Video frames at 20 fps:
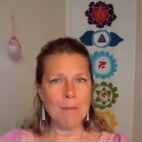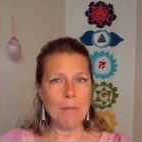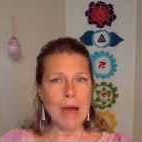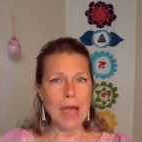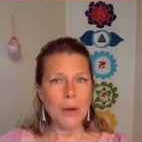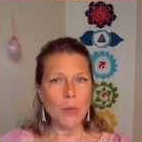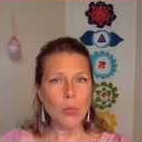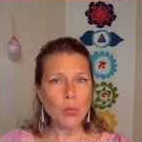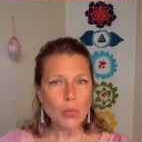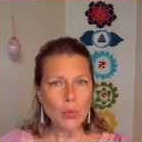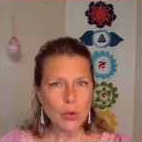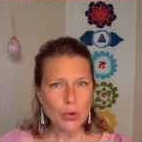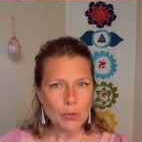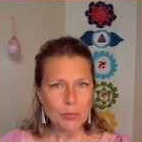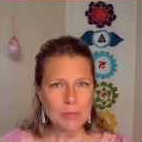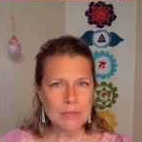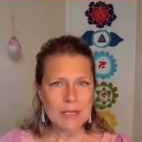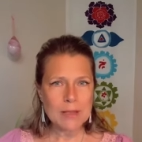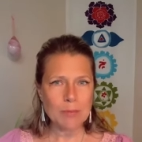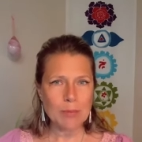my
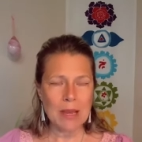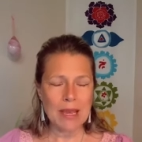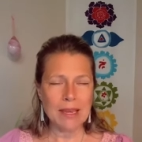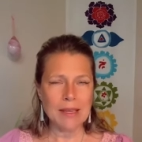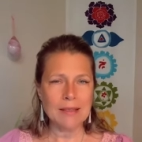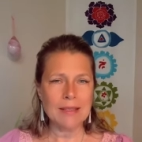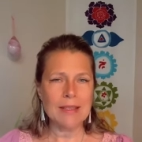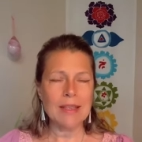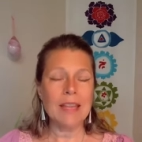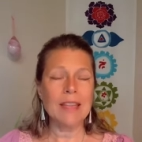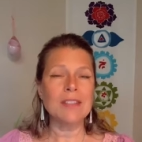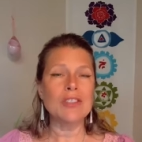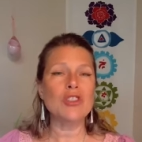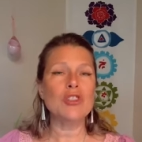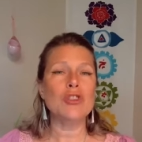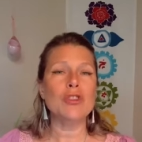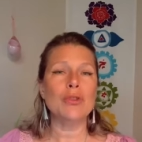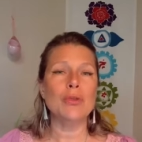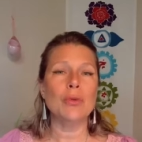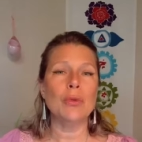womb space is
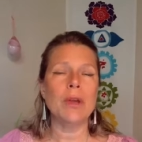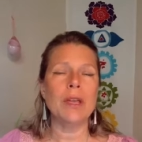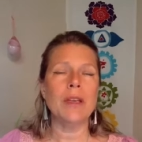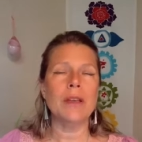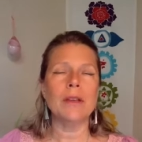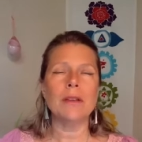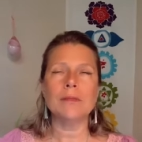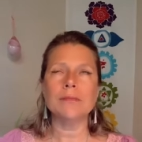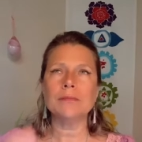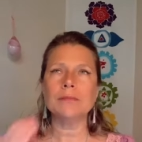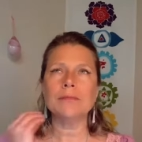doing